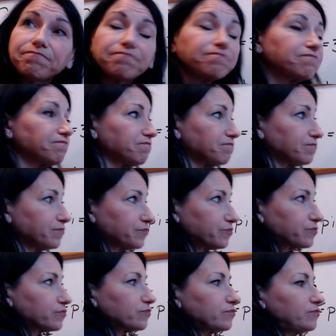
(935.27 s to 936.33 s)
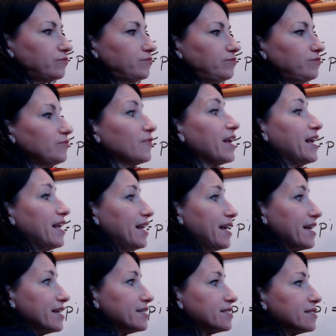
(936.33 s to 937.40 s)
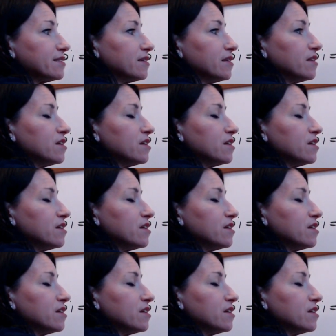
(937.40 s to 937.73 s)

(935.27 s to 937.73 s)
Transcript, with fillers: Circumference. It is.